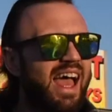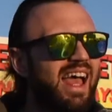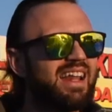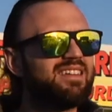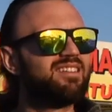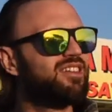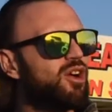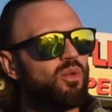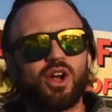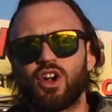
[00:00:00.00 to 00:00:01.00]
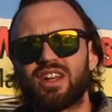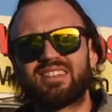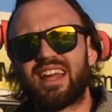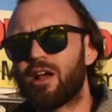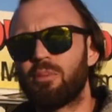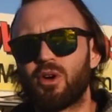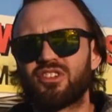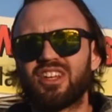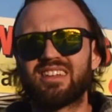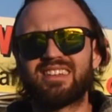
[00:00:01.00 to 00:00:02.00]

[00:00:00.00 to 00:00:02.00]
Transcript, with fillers: And we're gonna set up our six